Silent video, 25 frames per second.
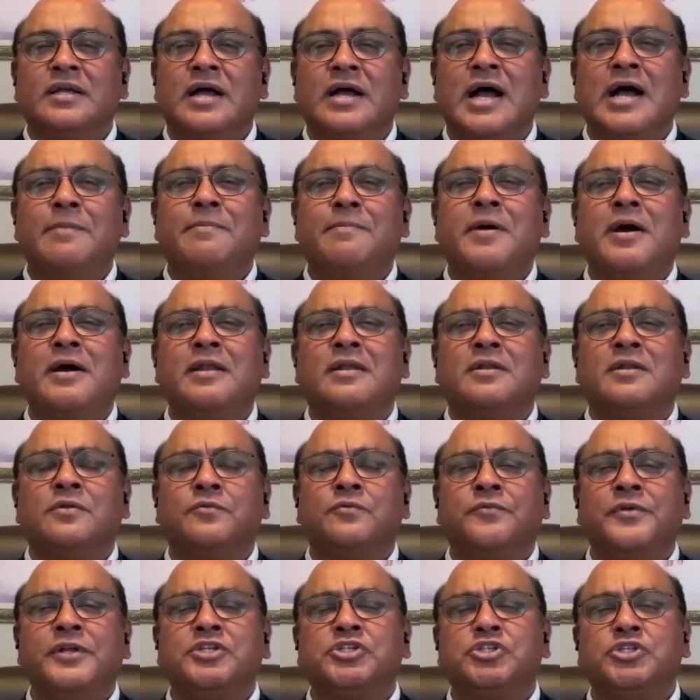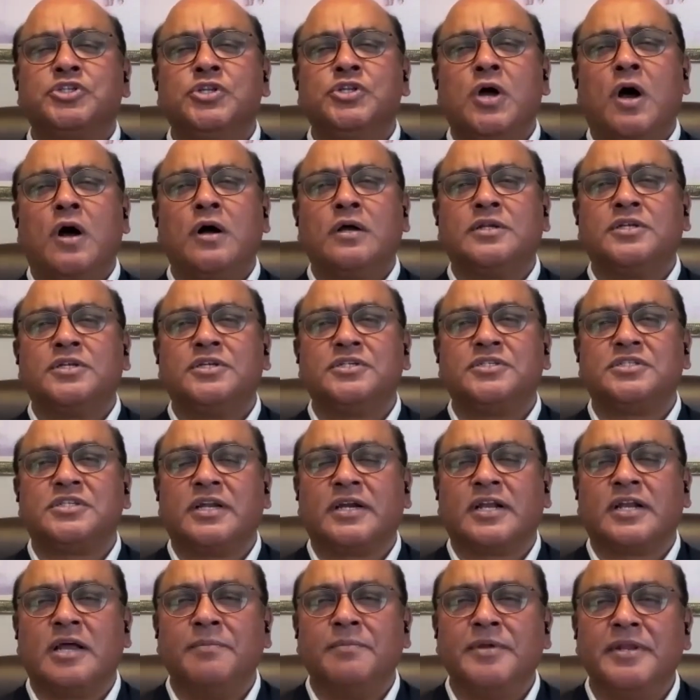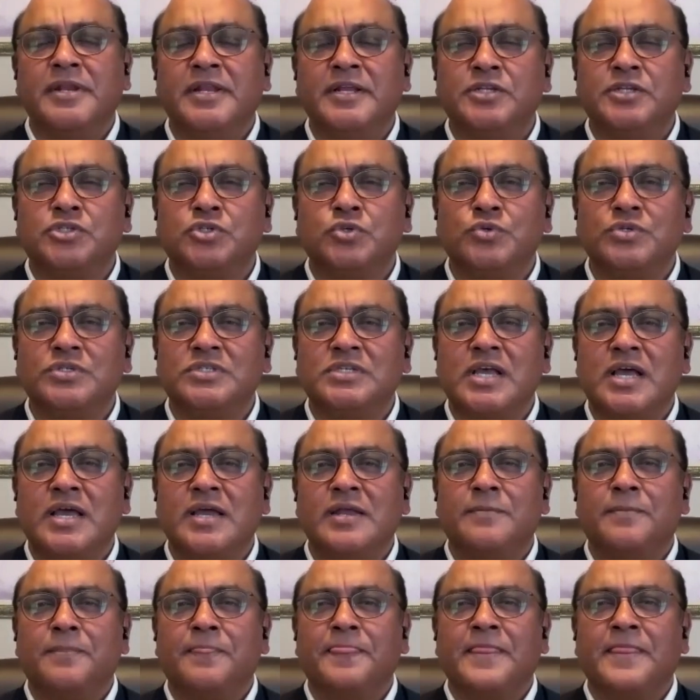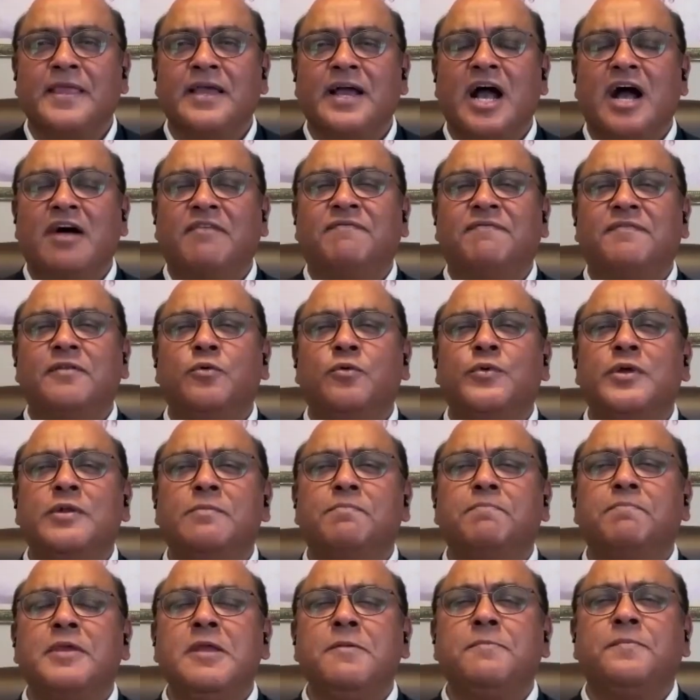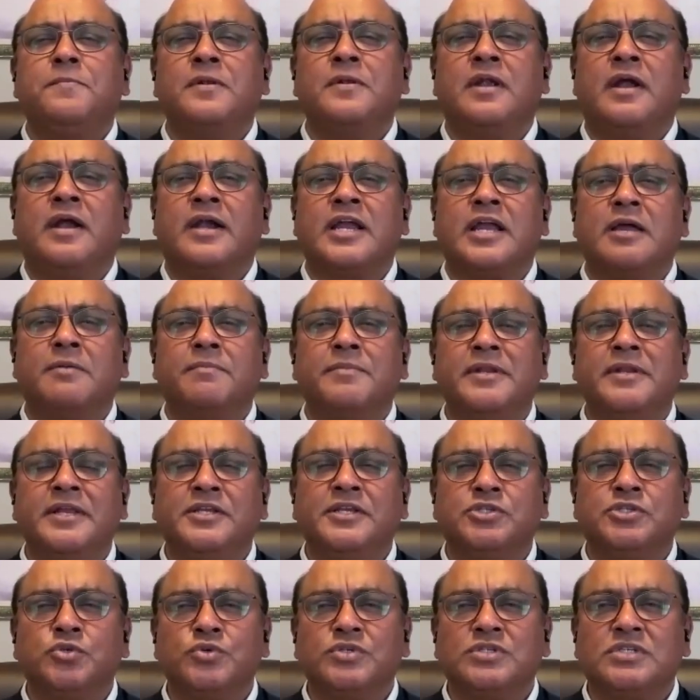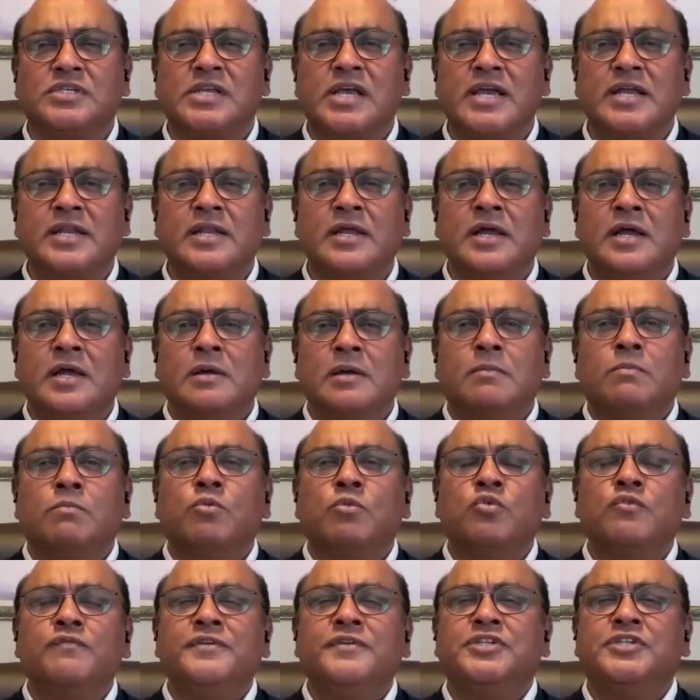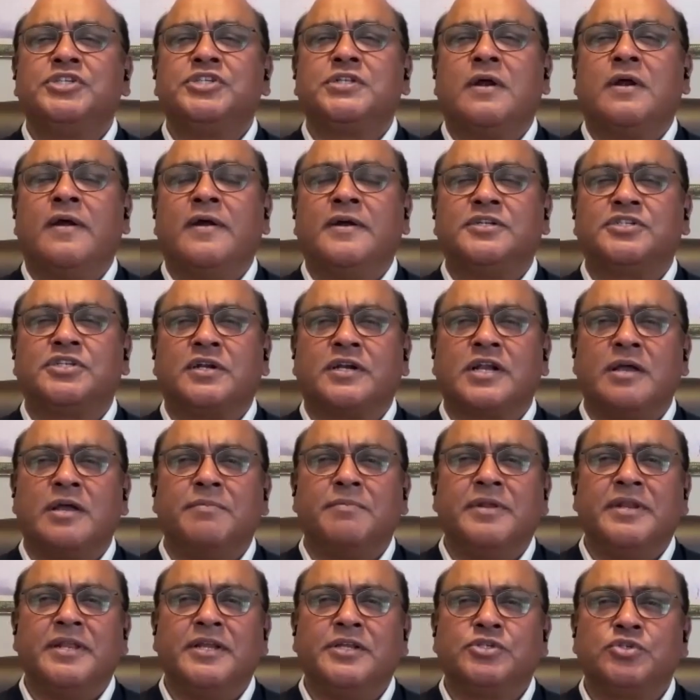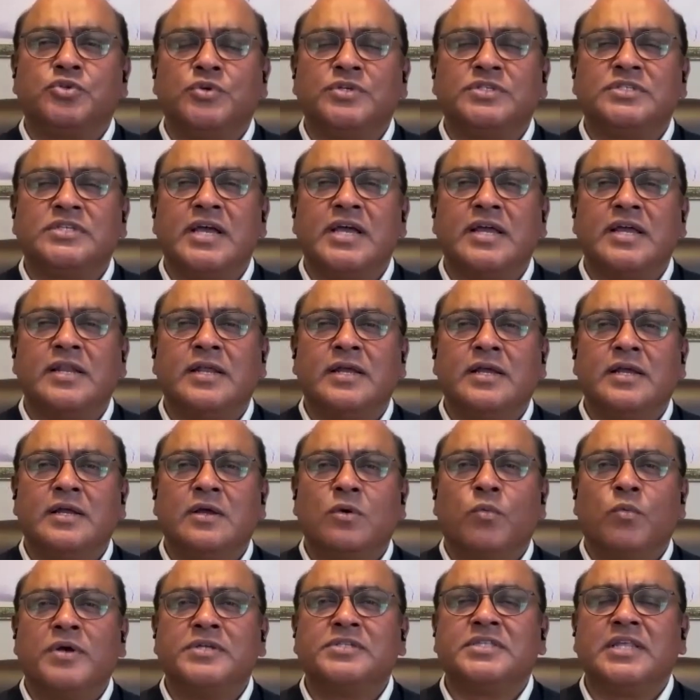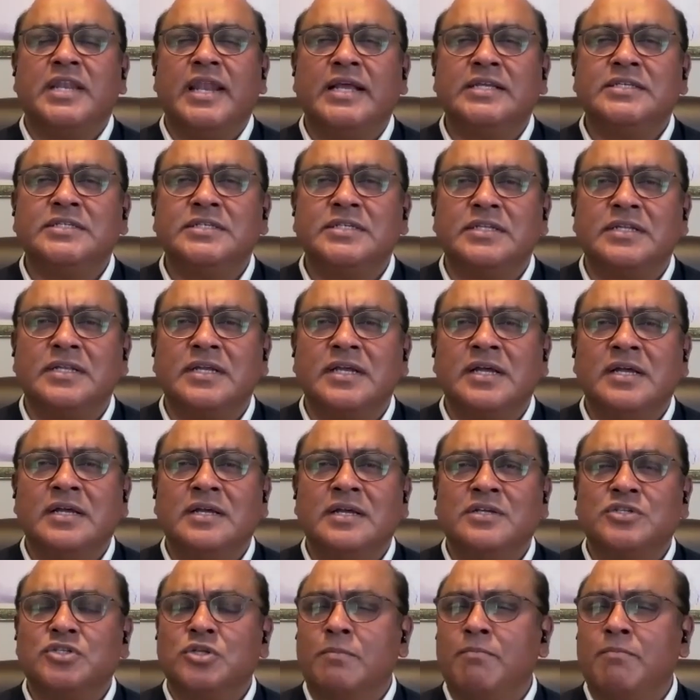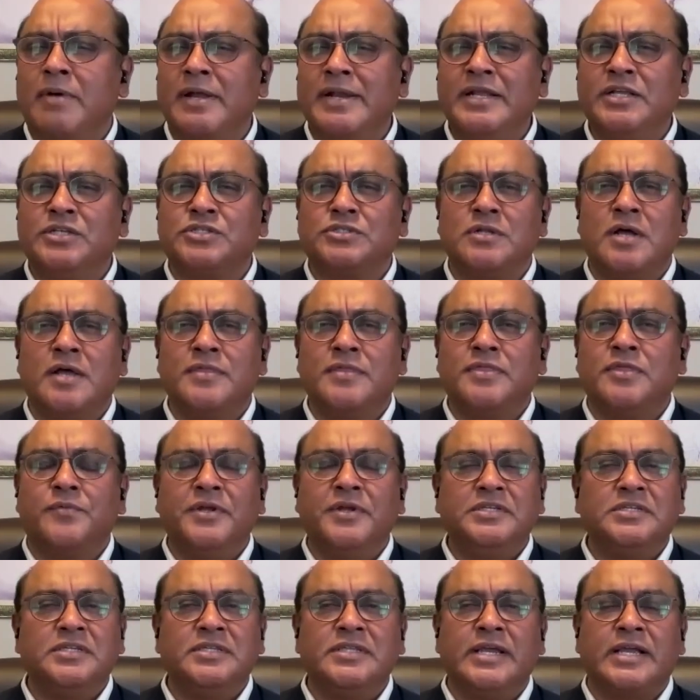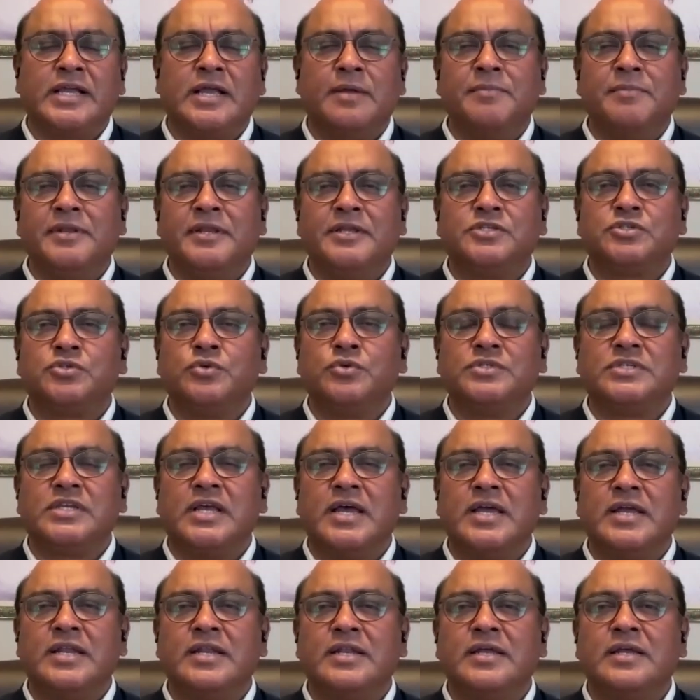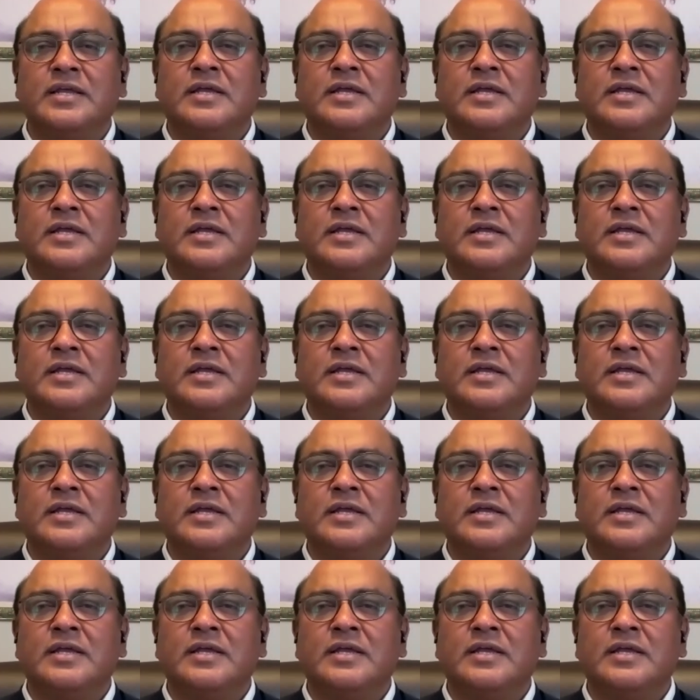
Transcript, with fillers: How about rich doctors are committing suicide? Affluent people are committing suicide. Movie stars are committing suicide. What's the lesson? So money is not the reason they're committing suicide.